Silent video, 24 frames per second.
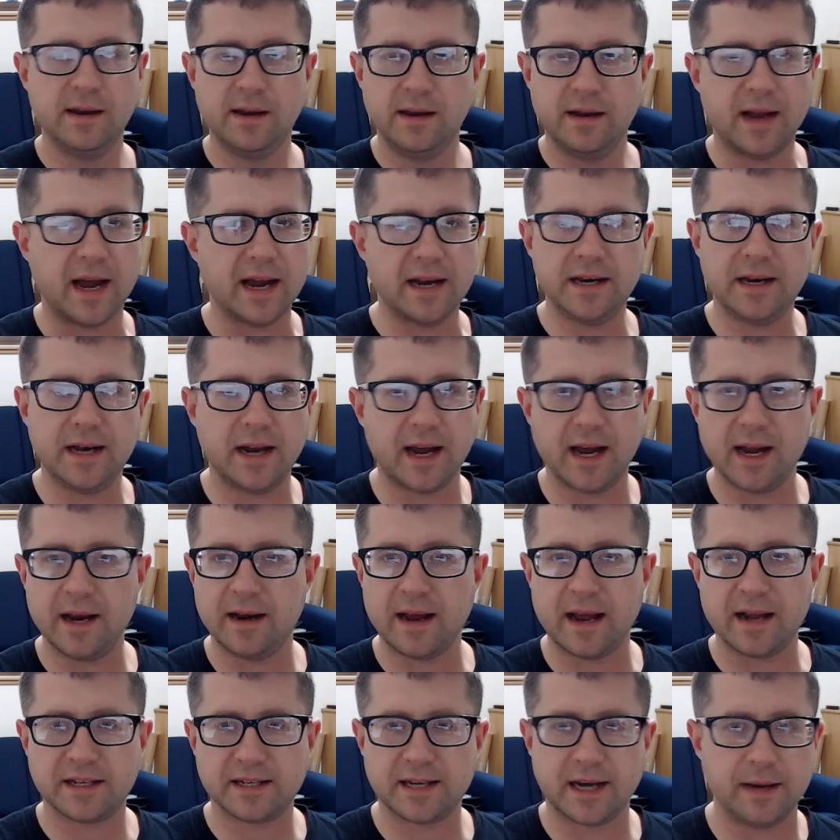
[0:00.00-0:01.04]

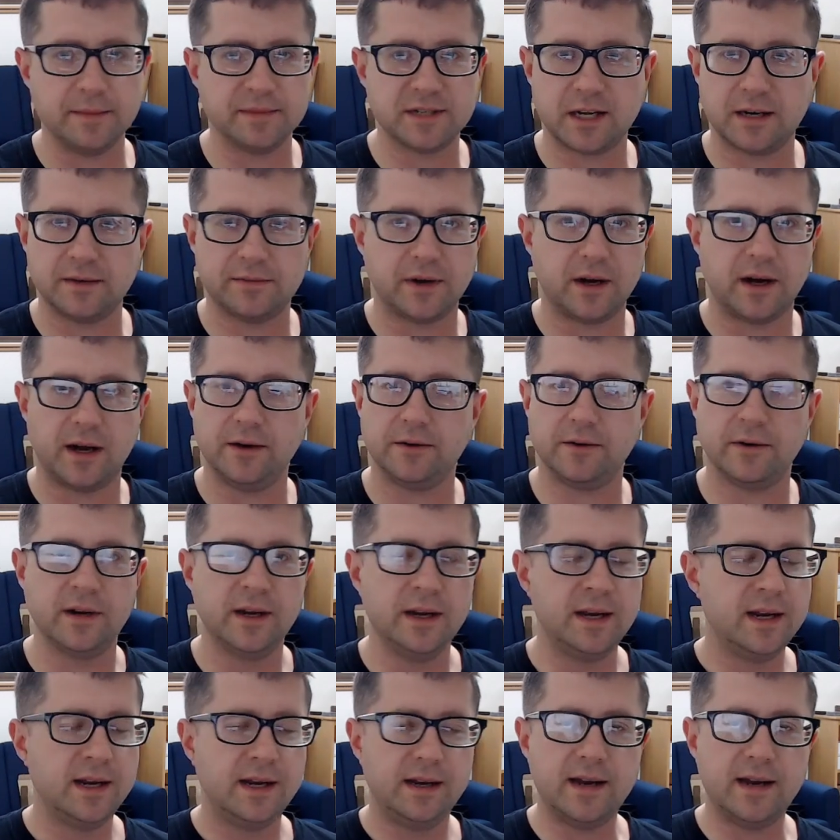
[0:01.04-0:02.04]
99 times out of 100,